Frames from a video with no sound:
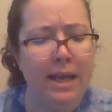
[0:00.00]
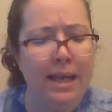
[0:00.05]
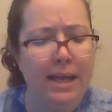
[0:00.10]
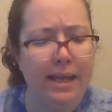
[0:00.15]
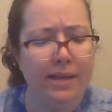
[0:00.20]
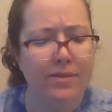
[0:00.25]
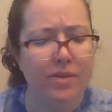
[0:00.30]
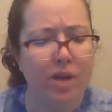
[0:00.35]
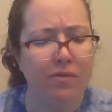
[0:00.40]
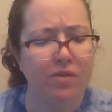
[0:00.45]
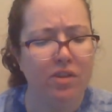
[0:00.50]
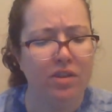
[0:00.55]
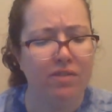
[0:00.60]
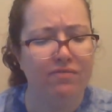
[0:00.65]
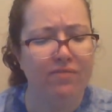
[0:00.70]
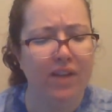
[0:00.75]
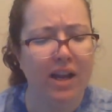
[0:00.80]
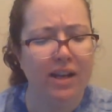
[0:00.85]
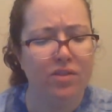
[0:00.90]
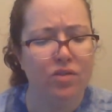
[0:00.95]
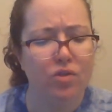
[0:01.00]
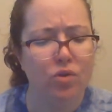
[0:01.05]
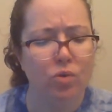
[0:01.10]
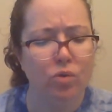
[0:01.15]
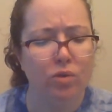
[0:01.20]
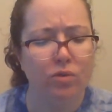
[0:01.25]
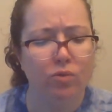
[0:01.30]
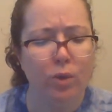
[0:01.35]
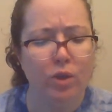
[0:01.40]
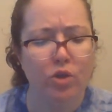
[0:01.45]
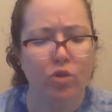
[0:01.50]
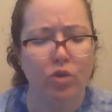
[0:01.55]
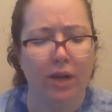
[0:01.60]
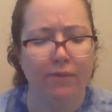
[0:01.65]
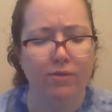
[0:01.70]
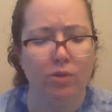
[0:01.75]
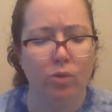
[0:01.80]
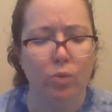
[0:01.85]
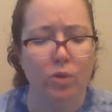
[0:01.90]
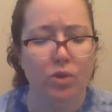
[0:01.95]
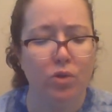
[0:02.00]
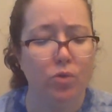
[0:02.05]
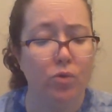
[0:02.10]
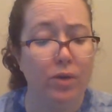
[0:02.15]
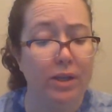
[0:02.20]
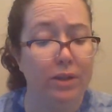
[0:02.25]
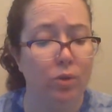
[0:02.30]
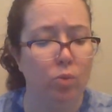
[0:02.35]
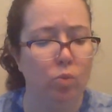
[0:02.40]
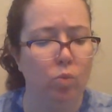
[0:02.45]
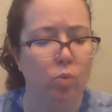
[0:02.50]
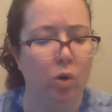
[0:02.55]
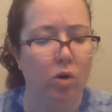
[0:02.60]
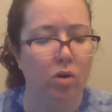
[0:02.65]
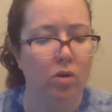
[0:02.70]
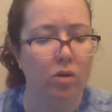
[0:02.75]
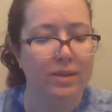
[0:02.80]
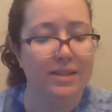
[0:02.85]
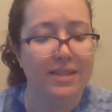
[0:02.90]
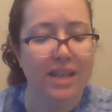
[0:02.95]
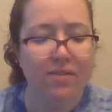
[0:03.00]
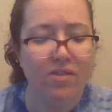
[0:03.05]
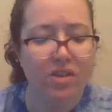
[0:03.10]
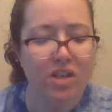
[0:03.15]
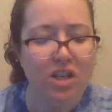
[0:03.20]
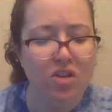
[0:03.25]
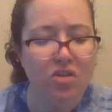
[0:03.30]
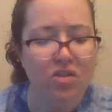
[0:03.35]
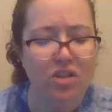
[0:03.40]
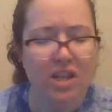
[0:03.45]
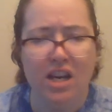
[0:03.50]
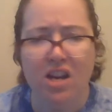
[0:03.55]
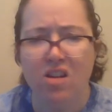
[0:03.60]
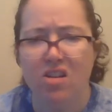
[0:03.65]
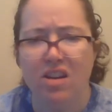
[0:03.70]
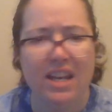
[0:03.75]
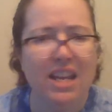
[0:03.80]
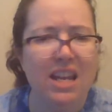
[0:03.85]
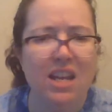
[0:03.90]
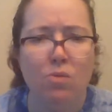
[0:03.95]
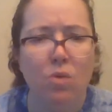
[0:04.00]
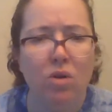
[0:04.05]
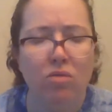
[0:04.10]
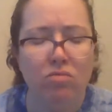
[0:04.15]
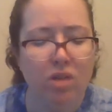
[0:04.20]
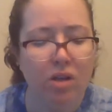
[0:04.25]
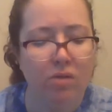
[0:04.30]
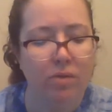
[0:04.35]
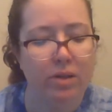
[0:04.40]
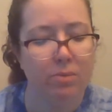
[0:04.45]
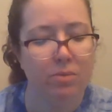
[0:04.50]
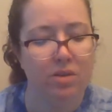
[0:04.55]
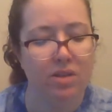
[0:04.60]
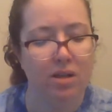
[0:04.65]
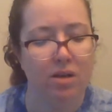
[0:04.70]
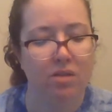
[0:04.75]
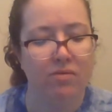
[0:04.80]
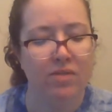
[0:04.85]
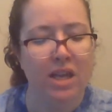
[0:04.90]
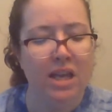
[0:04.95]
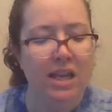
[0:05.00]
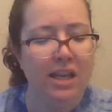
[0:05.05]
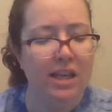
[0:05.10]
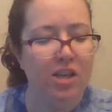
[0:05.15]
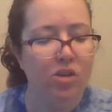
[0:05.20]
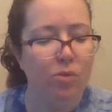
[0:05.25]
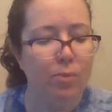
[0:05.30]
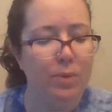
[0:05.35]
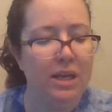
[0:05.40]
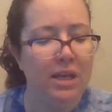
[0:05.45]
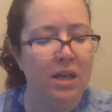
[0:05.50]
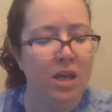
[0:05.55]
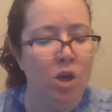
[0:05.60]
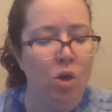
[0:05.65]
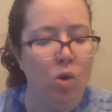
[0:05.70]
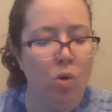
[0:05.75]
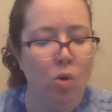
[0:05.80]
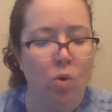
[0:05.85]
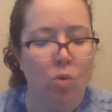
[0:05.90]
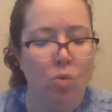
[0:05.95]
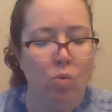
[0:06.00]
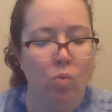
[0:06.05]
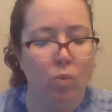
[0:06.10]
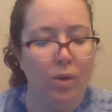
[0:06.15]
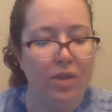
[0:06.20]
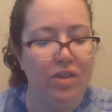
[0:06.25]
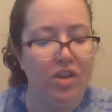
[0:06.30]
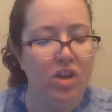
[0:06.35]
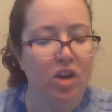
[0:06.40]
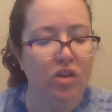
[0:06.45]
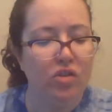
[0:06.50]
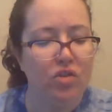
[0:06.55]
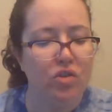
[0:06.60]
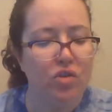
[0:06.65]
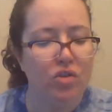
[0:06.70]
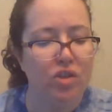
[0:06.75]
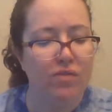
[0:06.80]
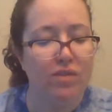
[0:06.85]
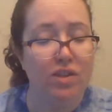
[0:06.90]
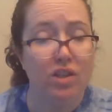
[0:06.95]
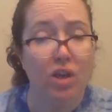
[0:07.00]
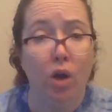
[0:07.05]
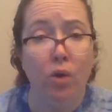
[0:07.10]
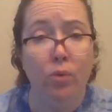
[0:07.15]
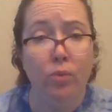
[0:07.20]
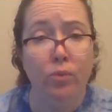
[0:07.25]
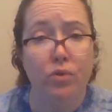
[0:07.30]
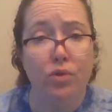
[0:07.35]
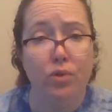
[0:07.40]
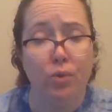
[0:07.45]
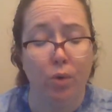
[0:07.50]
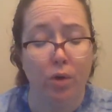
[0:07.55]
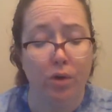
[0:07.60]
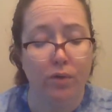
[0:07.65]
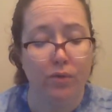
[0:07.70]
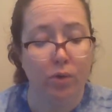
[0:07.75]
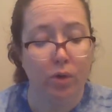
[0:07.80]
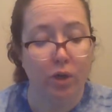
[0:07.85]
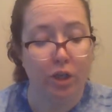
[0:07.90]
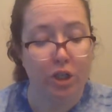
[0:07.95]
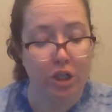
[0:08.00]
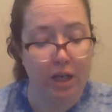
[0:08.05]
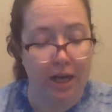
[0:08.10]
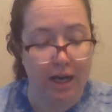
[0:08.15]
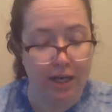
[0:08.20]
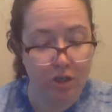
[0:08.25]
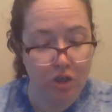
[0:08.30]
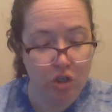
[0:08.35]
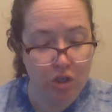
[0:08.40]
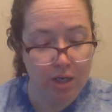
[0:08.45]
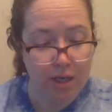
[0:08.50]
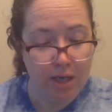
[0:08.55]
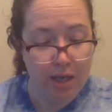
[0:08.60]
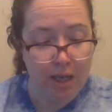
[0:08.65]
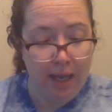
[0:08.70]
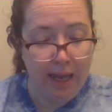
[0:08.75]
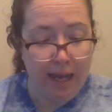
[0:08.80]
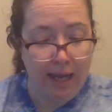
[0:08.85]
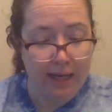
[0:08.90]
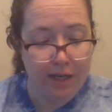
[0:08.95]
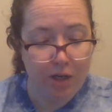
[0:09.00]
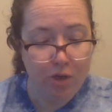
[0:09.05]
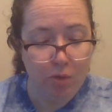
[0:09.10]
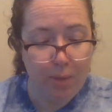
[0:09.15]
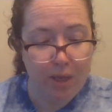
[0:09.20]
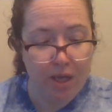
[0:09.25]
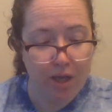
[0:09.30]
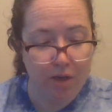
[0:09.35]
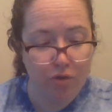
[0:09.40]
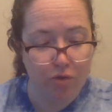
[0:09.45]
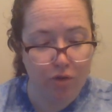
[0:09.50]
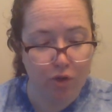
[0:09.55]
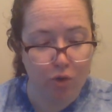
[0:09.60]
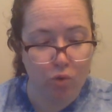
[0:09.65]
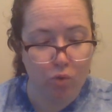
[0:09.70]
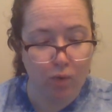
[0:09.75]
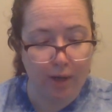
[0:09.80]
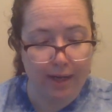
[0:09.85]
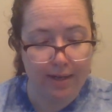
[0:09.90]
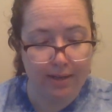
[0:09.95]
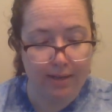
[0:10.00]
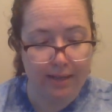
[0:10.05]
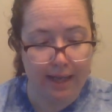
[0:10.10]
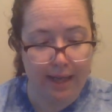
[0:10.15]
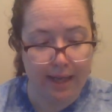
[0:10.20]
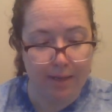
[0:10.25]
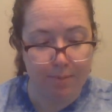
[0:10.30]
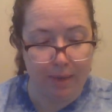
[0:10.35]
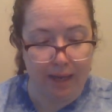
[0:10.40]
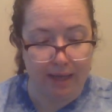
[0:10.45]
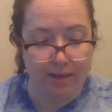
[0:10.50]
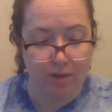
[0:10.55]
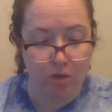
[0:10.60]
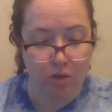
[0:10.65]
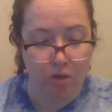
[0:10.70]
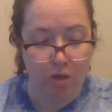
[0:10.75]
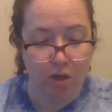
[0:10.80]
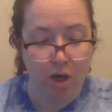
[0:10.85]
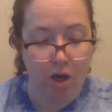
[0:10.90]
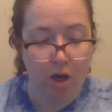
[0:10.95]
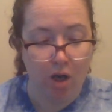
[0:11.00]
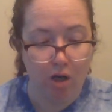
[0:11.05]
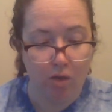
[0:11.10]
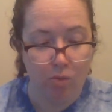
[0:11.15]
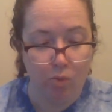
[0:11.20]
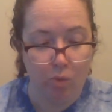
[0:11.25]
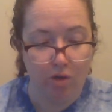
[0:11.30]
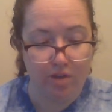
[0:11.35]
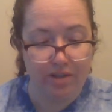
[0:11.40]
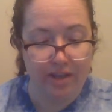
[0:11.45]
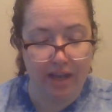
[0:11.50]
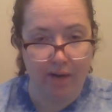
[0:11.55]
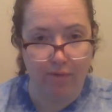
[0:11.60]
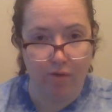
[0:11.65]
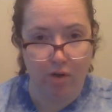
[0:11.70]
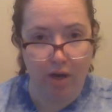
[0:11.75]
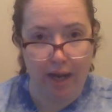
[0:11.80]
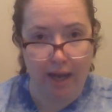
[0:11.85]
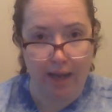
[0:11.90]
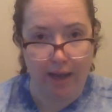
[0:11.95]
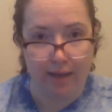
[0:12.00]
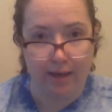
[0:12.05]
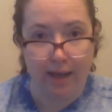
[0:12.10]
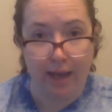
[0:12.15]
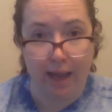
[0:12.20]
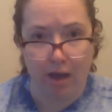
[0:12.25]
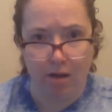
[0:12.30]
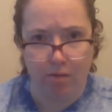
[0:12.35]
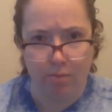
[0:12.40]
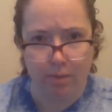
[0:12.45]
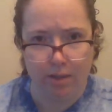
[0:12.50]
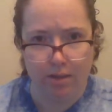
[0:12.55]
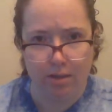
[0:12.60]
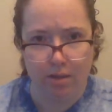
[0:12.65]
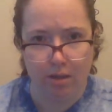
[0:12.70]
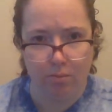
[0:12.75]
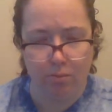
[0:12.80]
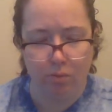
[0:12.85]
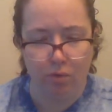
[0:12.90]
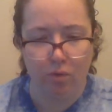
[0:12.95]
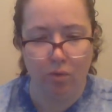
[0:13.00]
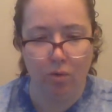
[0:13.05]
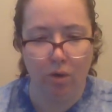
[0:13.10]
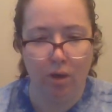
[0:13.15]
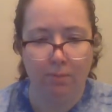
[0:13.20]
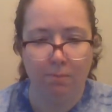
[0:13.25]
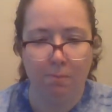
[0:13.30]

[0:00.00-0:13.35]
He's off at the finest school of witchcraft and wizardry in the world. 7 years there, and he won't know himself. He'll be with youngsters of his own sort for a change. And he'll be under the greatest headmaster Hogwarts ever had, Albus Dumbledore."